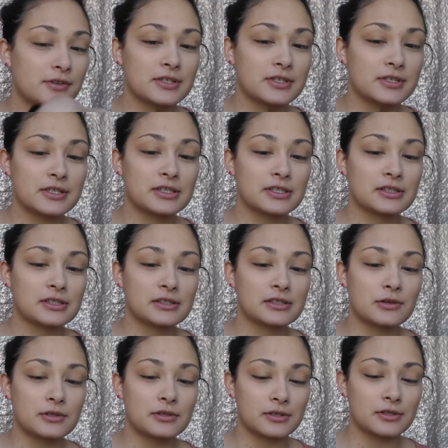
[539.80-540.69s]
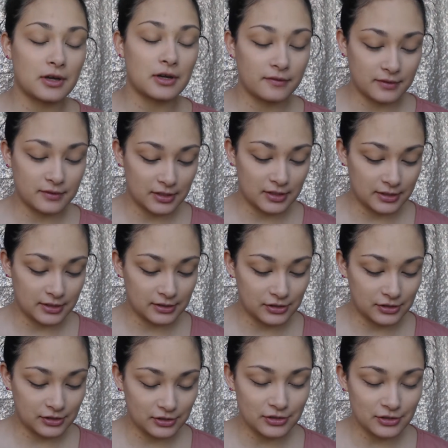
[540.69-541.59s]
is so soft and just
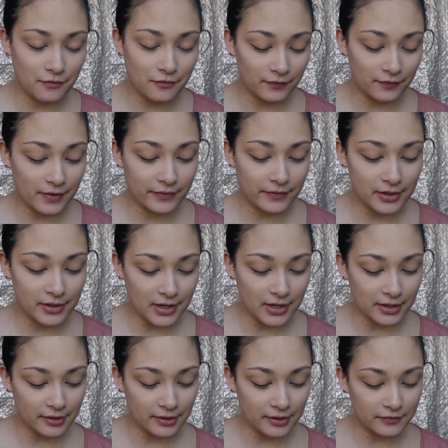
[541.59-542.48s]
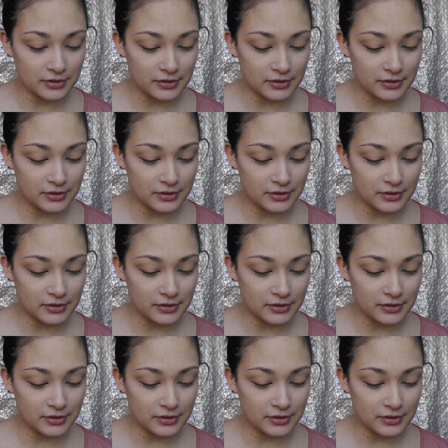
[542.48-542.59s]
so fluffy. I love using